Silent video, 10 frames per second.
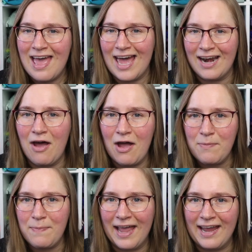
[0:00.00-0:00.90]
and I
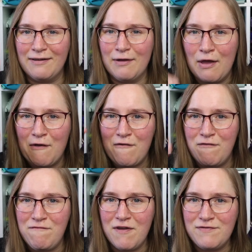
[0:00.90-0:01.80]
paid
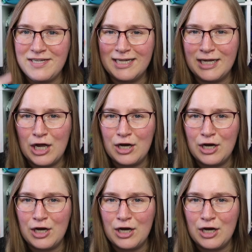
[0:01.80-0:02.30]
$50